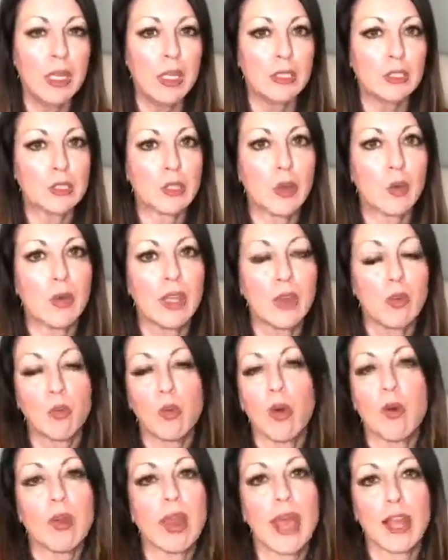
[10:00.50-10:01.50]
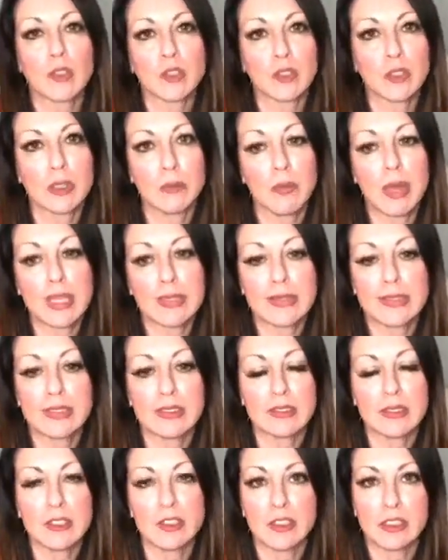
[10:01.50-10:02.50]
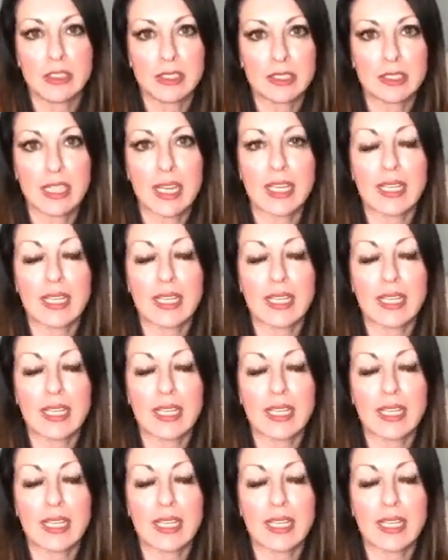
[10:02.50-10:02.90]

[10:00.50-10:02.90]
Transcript: So it won't actually make the decision to say